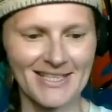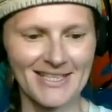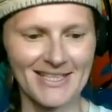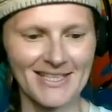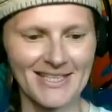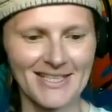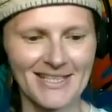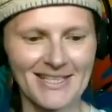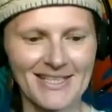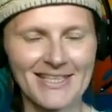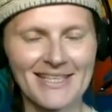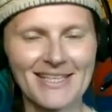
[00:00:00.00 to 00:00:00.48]

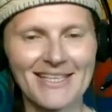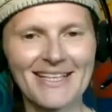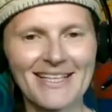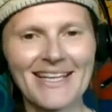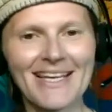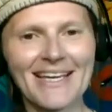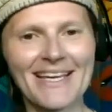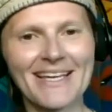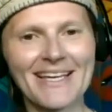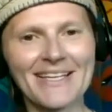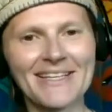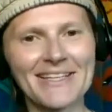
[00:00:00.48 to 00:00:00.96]
Here,
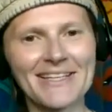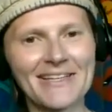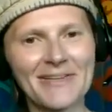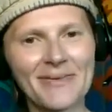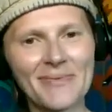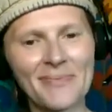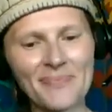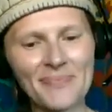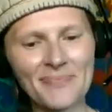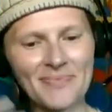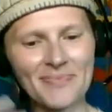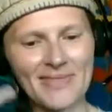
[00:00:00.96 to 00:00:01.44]

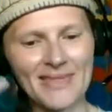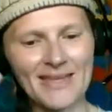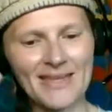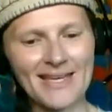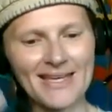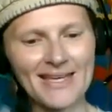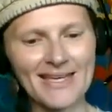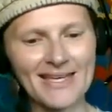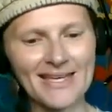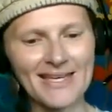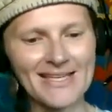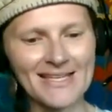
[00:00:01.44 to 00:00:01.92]
I
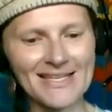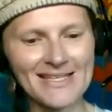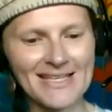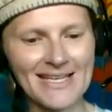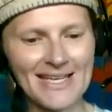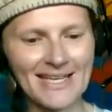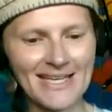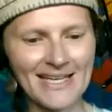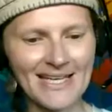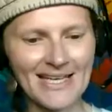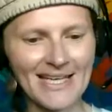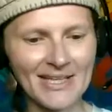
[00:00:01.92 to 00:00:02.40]

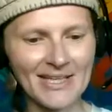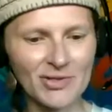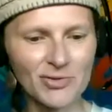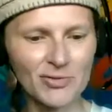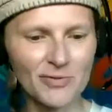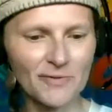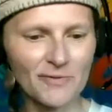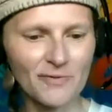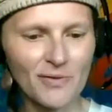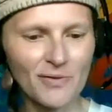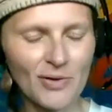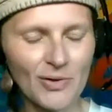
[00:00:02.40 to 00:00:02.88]
like
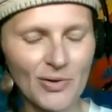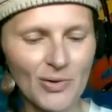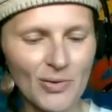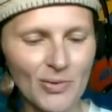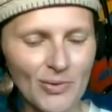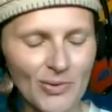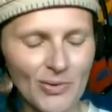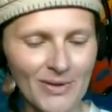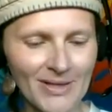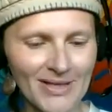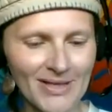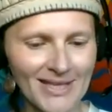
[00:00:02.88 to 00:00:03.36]
to
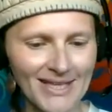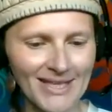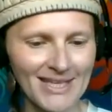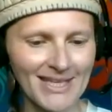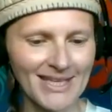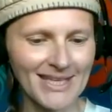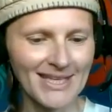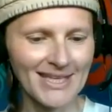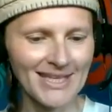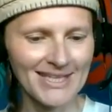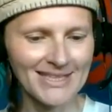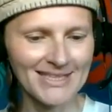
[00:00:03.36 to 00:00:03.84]
follow
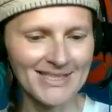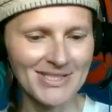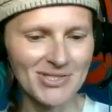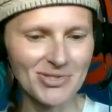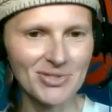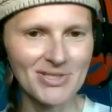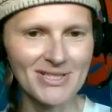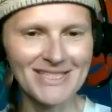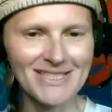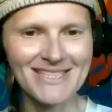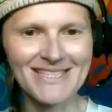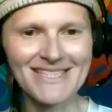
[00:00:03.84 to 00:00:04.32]

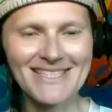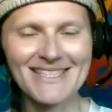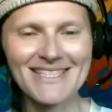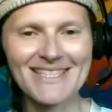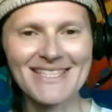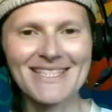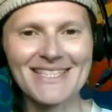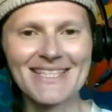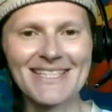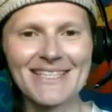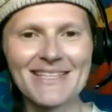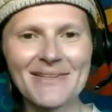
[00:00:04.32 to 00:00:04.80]
into
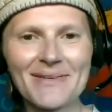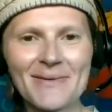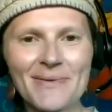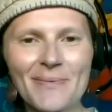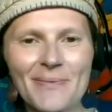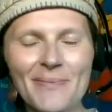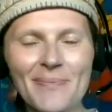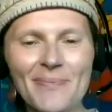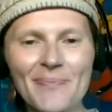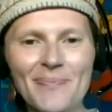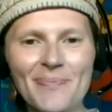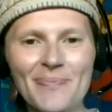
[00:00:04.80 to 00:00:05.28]
this
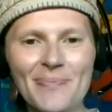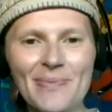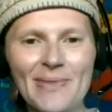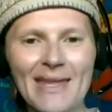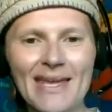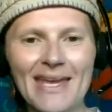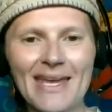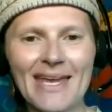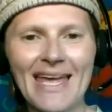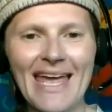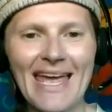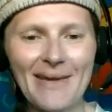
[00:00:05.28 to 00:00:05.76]

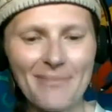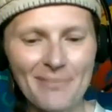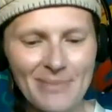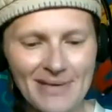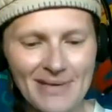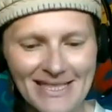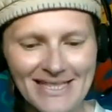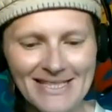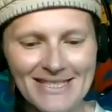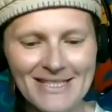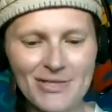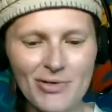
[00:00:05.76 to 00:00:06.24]

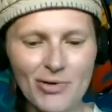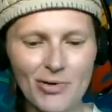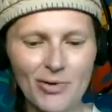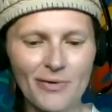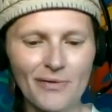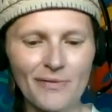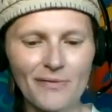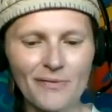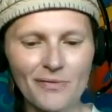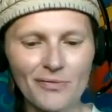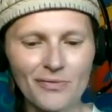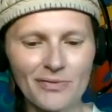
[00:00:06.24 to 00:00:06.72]
habit
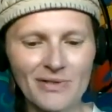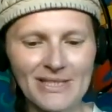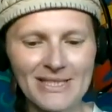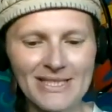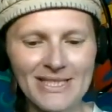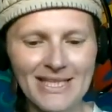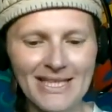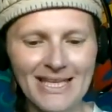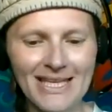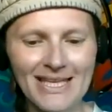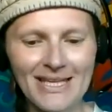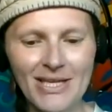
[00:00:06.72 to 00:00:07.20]
of
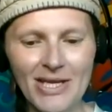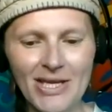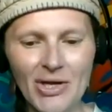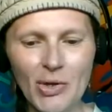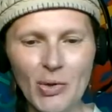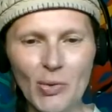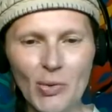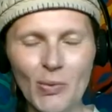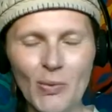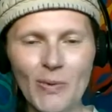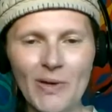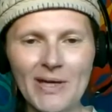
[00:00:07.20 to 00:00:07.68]
reading
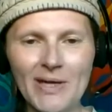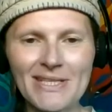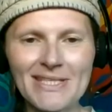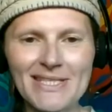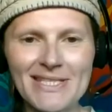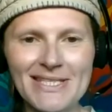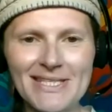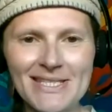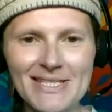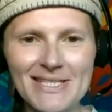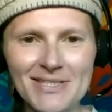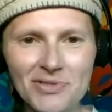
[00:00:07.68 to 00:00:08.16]
wise
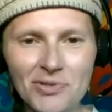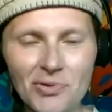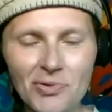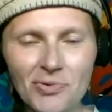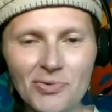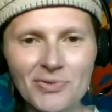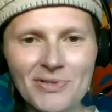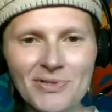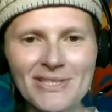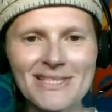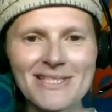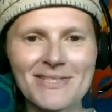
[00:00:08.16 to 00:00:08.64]

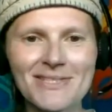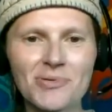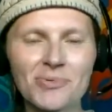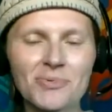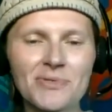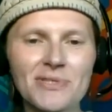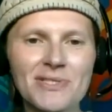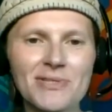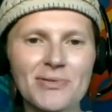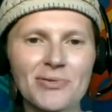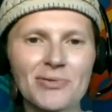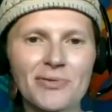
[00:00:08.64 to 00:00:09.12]
stories,
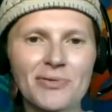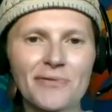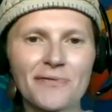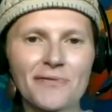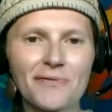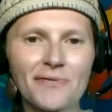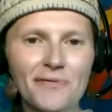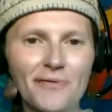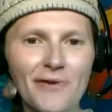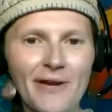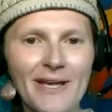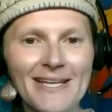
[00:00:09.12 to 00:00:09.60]
always on a
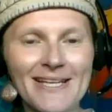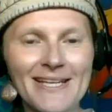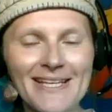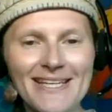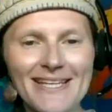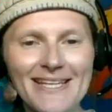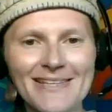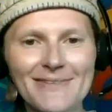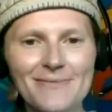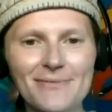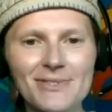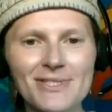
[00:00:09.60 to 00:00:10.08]

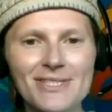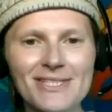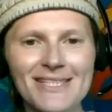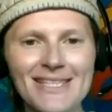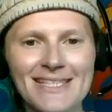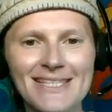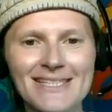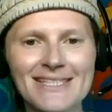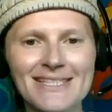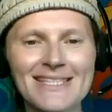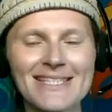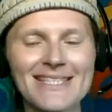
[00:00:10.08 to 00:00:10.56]
Friday, which
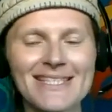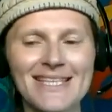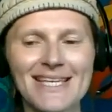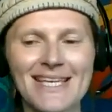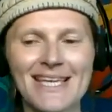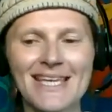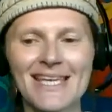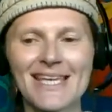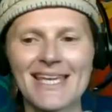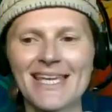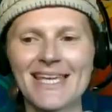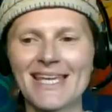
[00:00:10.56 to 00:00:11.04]
stands
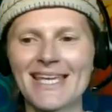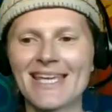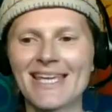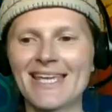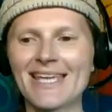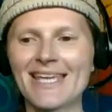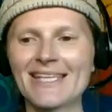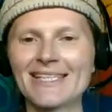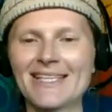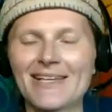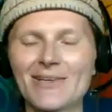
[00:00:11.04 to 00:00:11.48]
in the